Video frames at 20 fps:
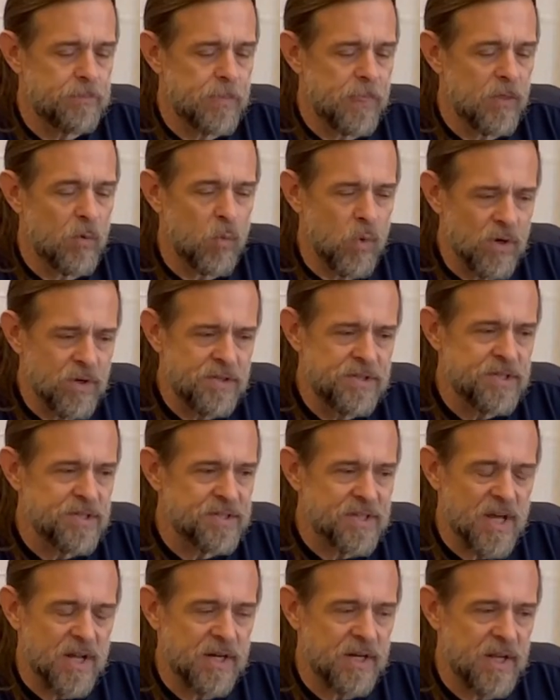the words just
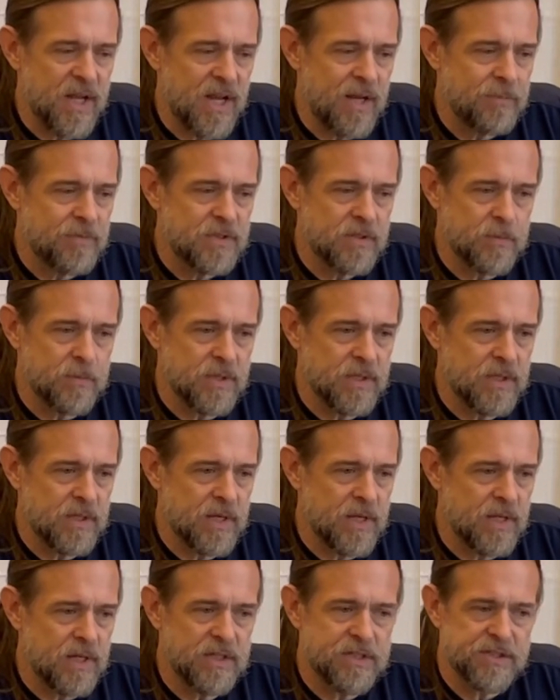kind of came to me,
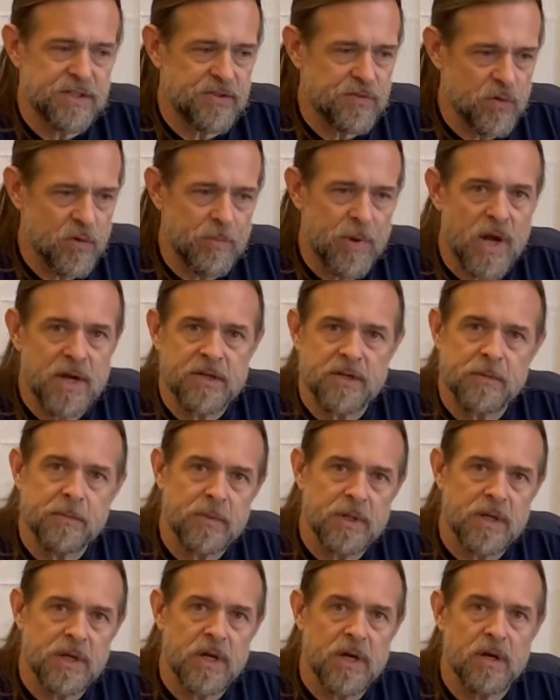and it just reminded
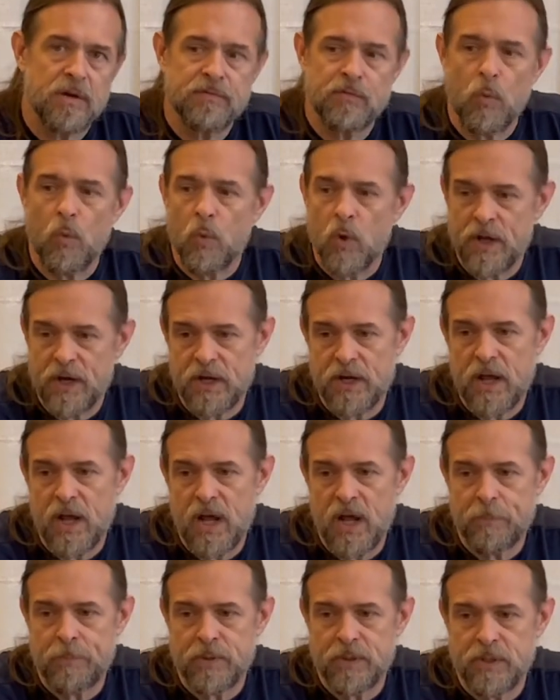me of what had
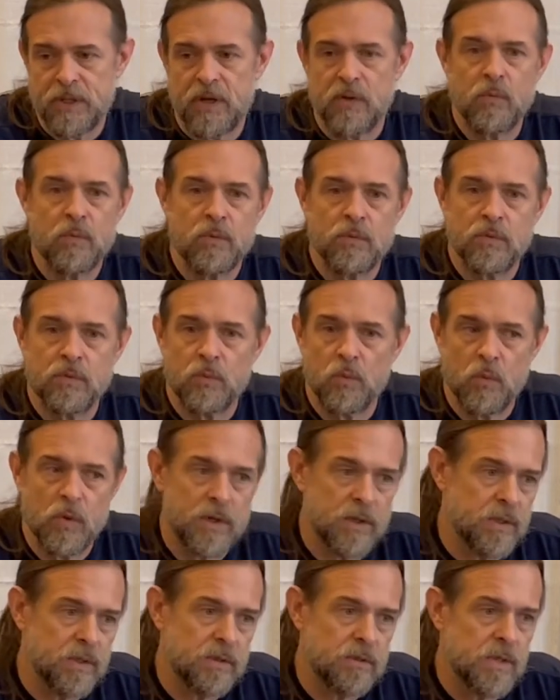happened and what
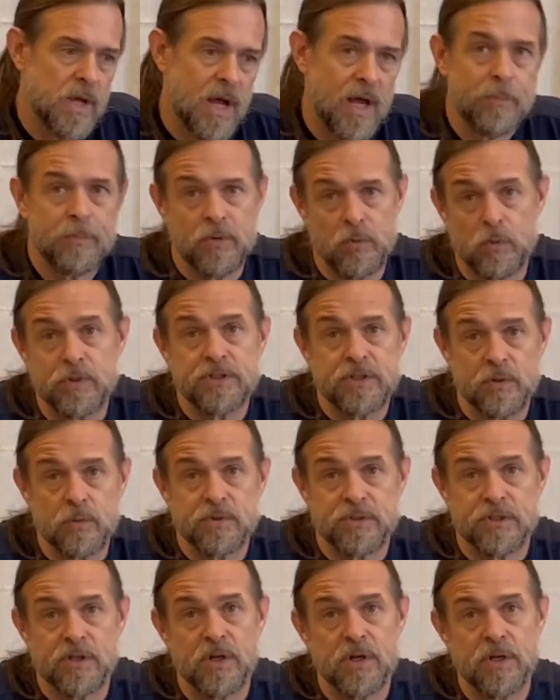had happened when she
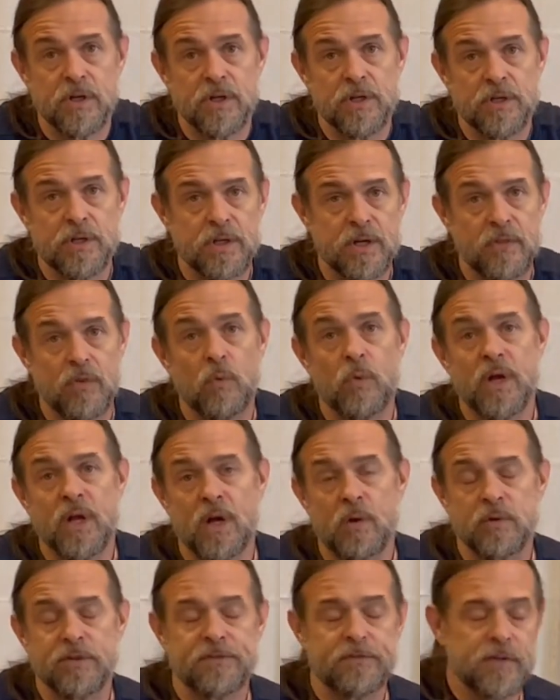was gone and the way I
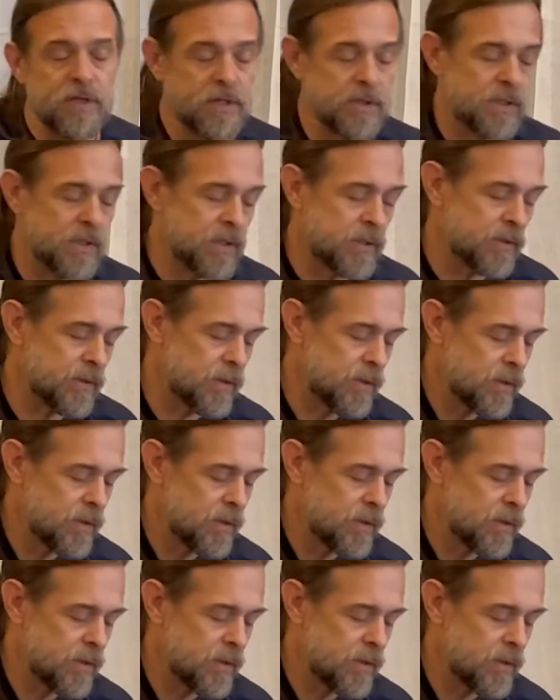was feeling.